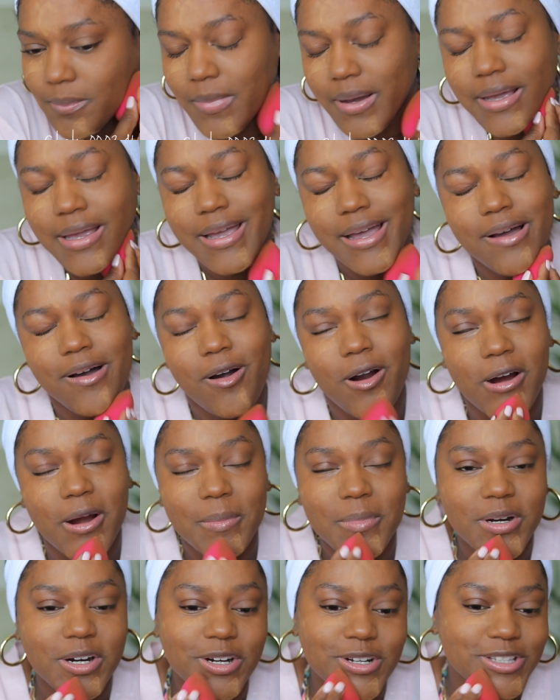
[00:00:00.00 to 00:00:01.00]
My
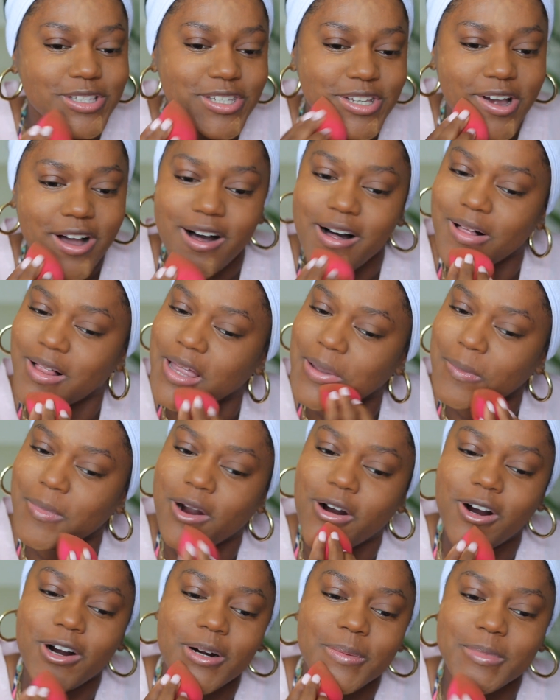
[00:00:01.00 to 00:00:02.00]
arm hurts, y'all. Like
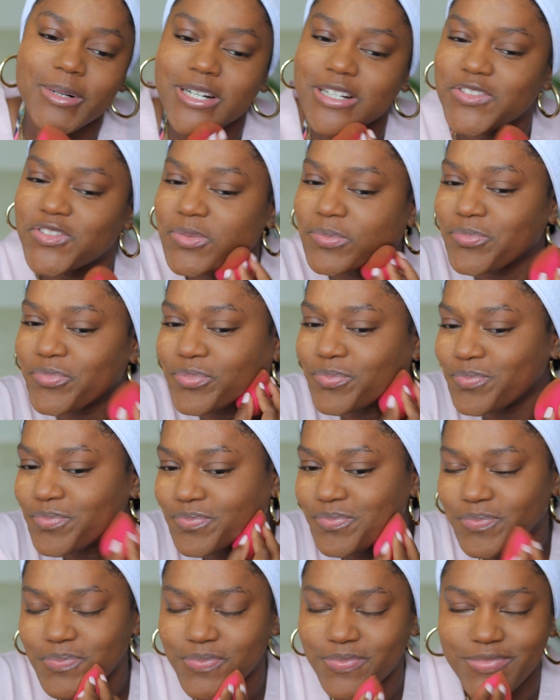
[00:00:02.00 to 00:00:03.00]
my arm hurts from
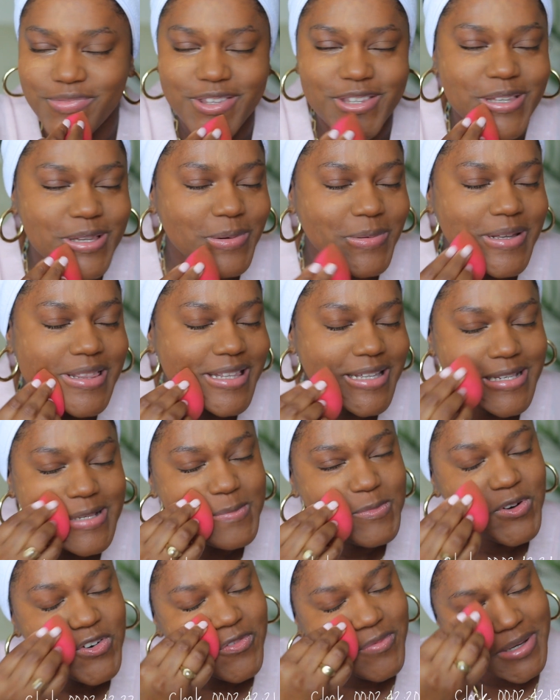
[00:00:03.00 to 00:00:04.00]
doing
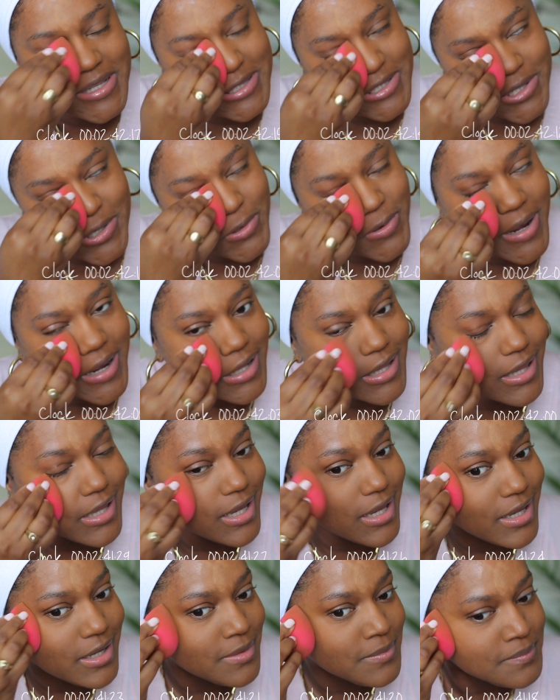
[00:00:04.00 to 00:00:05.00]
this movement too
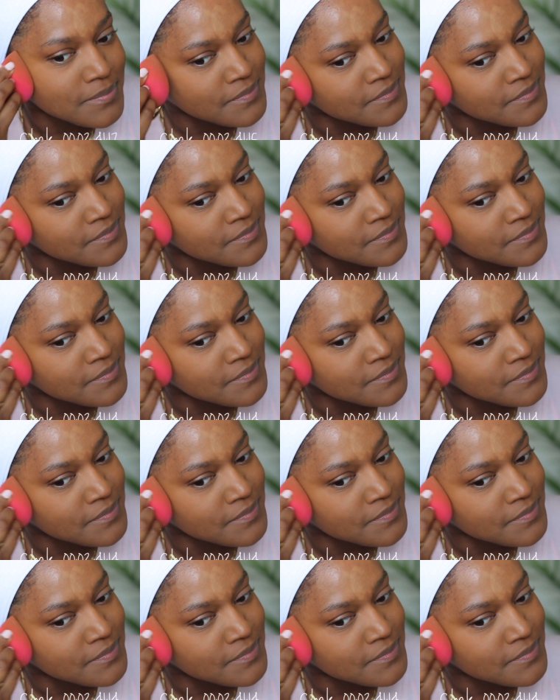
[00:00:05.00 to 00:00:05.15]
quickly.